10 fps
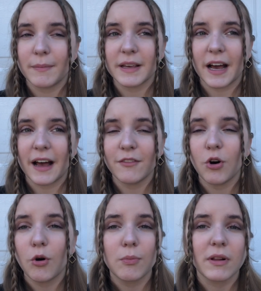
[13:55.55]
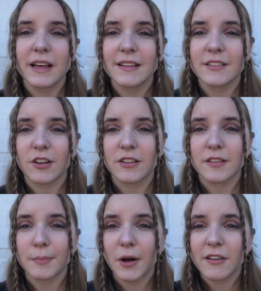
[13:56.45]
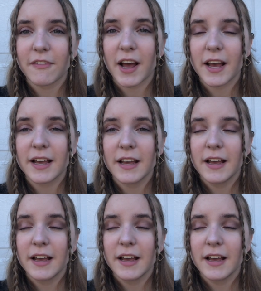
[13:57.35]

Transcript: But yeah, I have a whole playlist on Spotify,